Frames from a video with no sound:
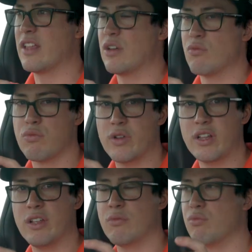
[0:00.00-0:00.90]
you can
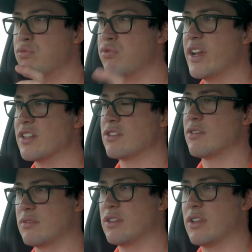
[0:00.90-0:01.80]
really wring it.
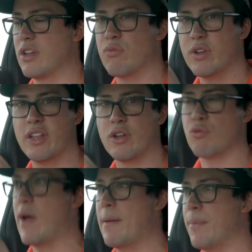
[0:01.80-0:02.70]
You can really
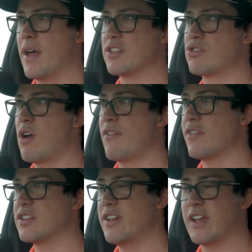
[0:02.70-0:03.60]
grab by the scruff
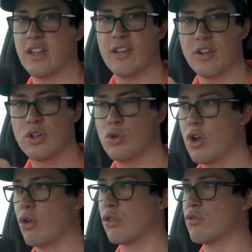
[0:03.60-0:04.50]
of its neck and give it a good
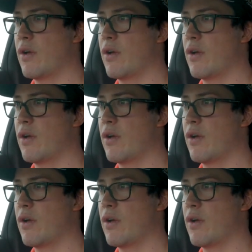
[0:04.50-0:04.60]
old